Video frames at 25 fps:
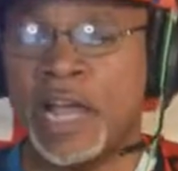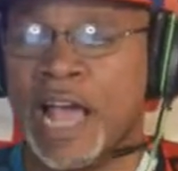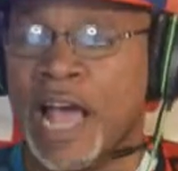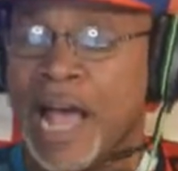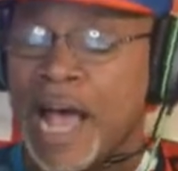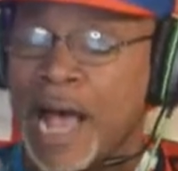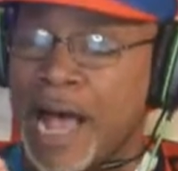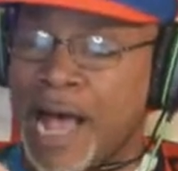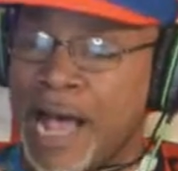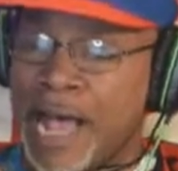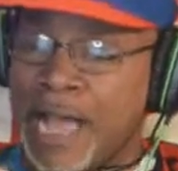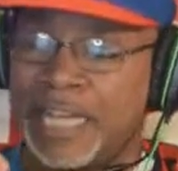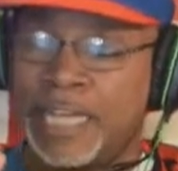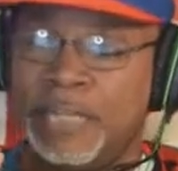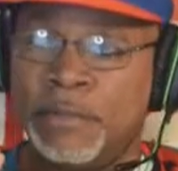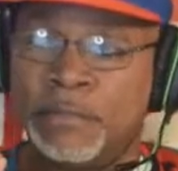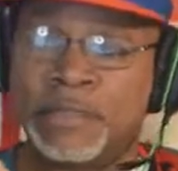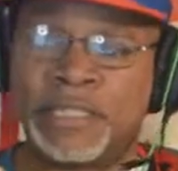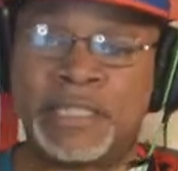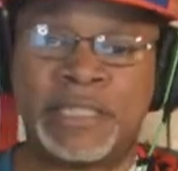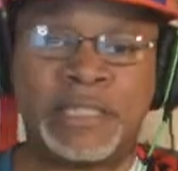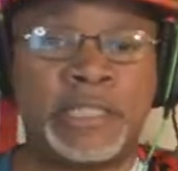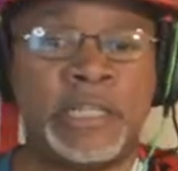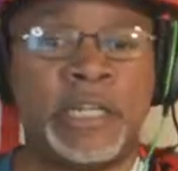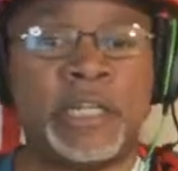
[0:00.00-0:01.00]
I am
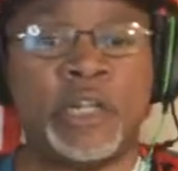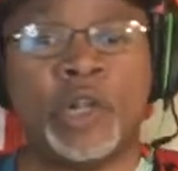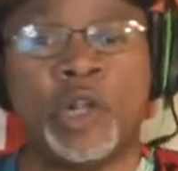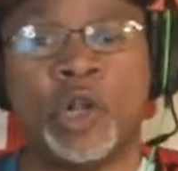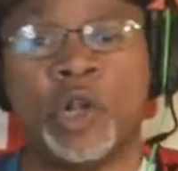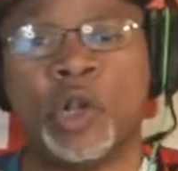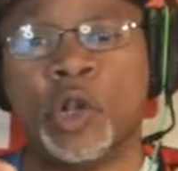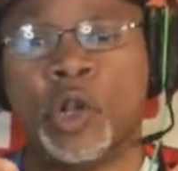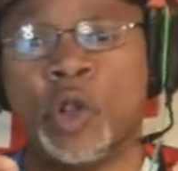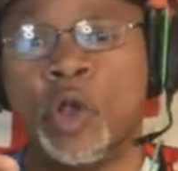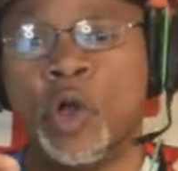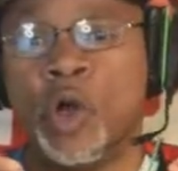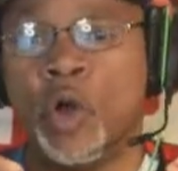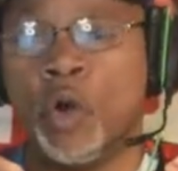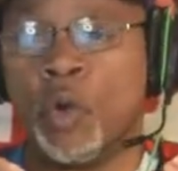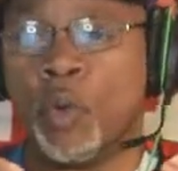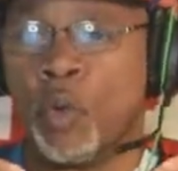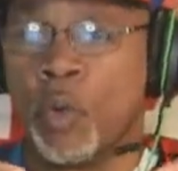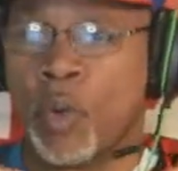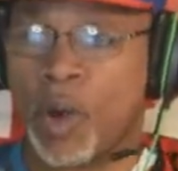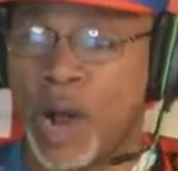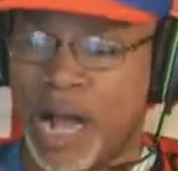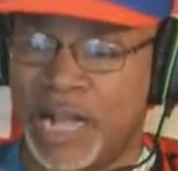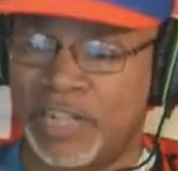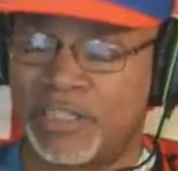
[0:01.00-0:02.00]
still
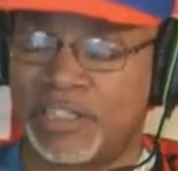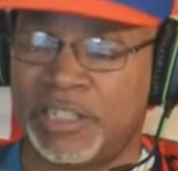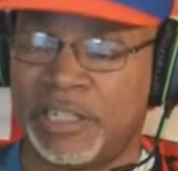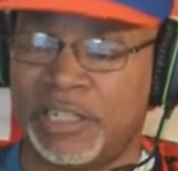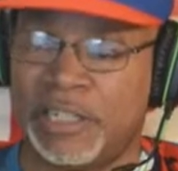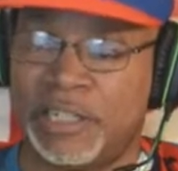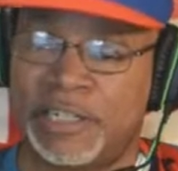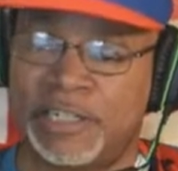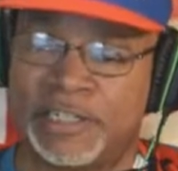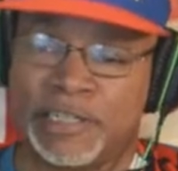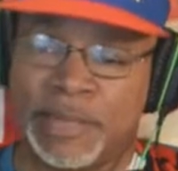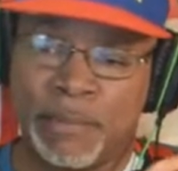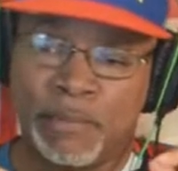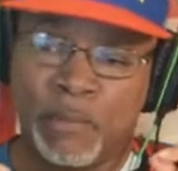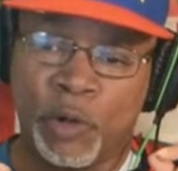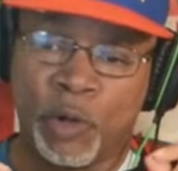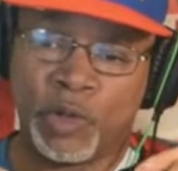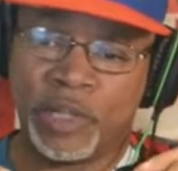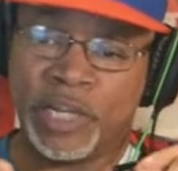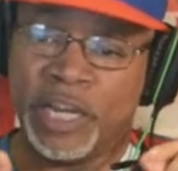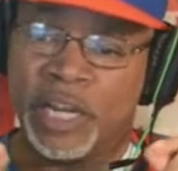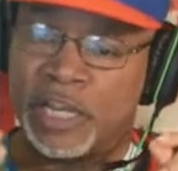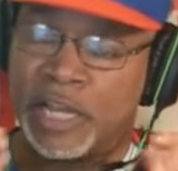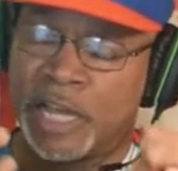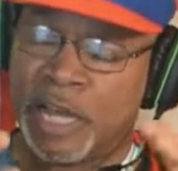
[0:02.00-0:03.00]
watching this. I'm only
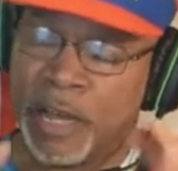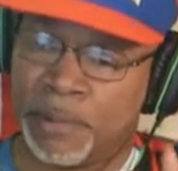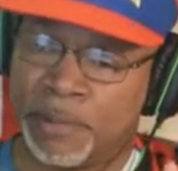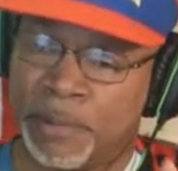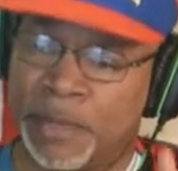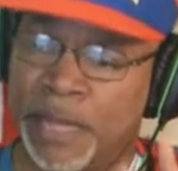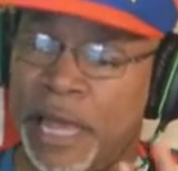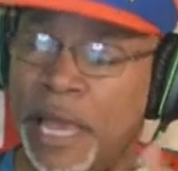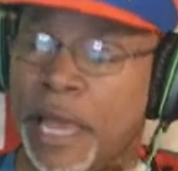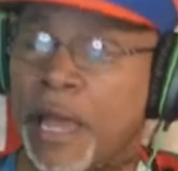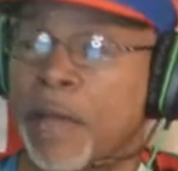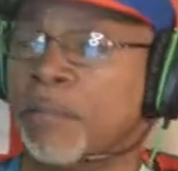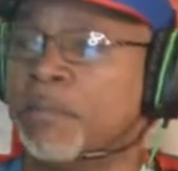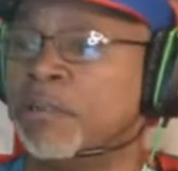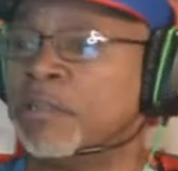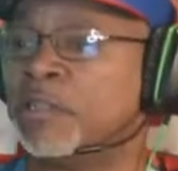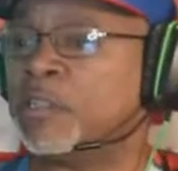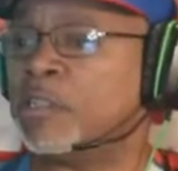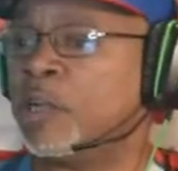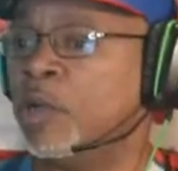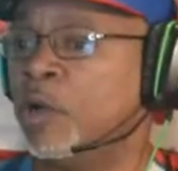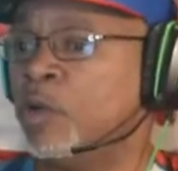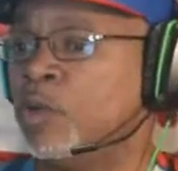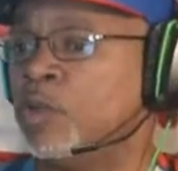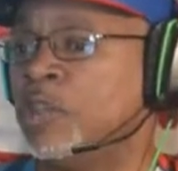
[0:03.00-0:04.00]
a couple of
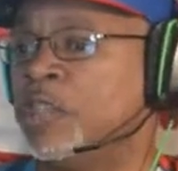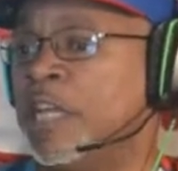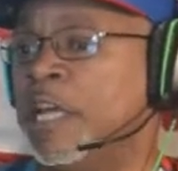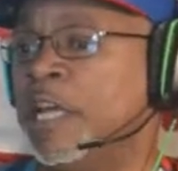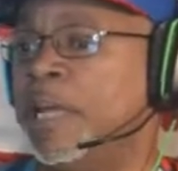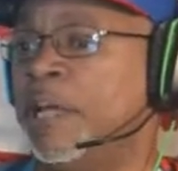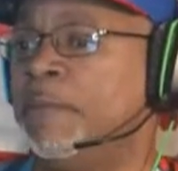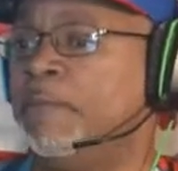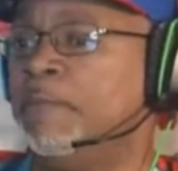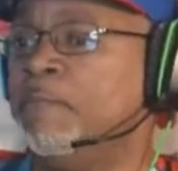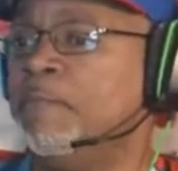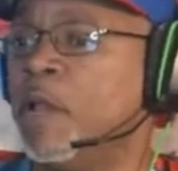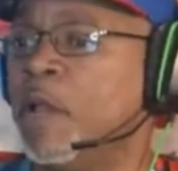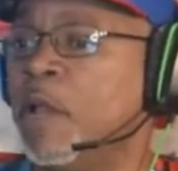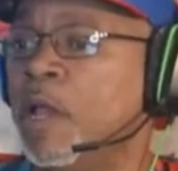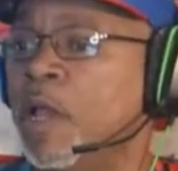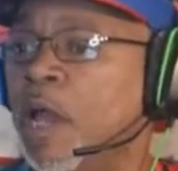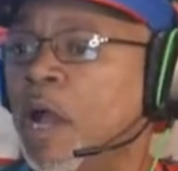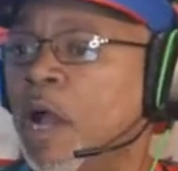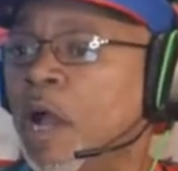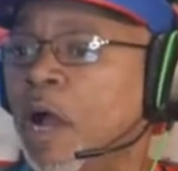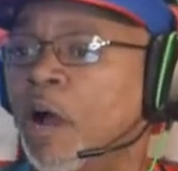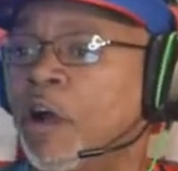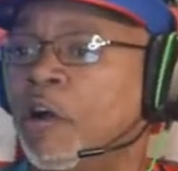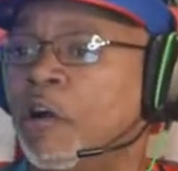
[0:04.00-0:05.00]
episodes in.
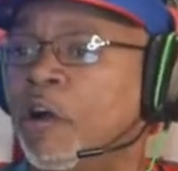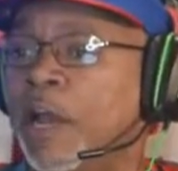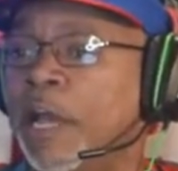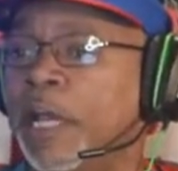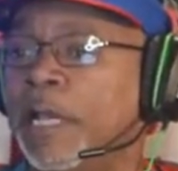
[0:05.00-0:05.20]
All right.